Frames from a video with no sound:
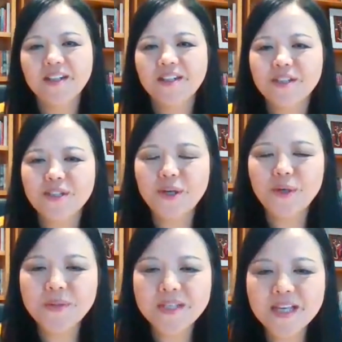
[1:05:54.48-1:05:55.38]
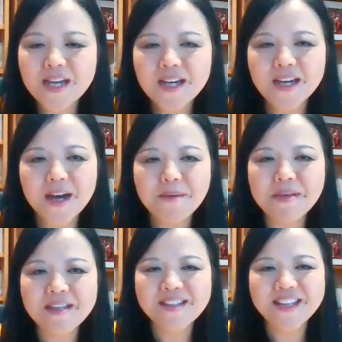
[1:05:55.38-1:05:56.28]
So yeah, I
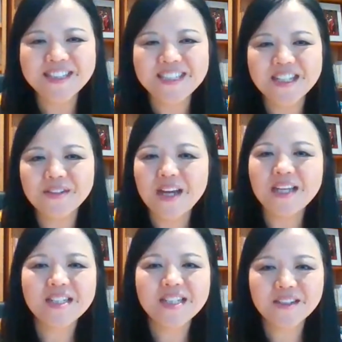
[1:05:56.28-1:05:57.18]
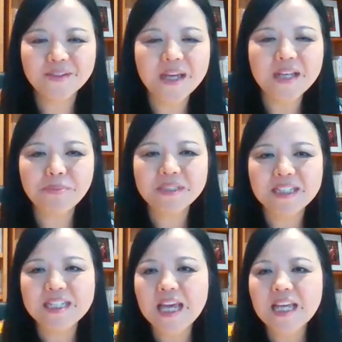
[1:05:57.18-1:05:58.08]
mean, it's a great
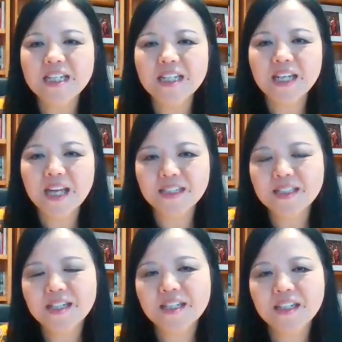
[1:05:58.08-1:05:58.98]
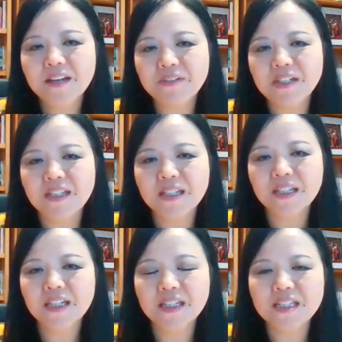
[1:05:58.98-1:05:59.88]
presentation and such a lively
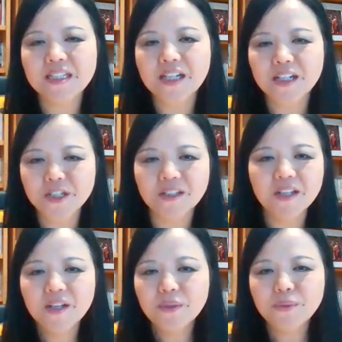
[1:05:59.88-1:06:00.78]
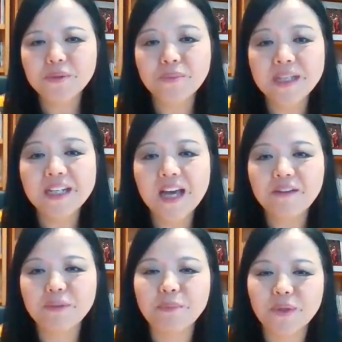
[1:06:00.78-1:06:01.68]
discussion. We really
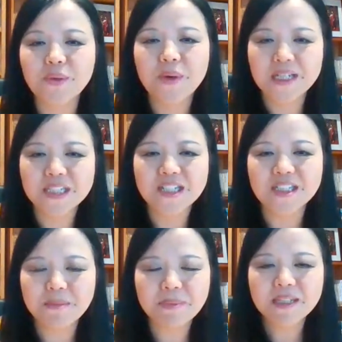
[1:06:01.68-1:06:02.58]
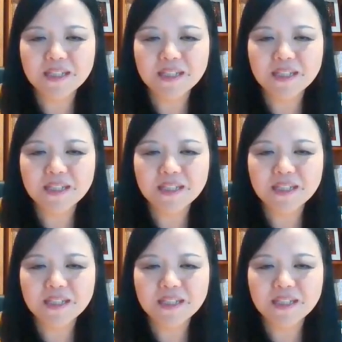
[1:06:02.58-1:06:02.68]
have more questions, but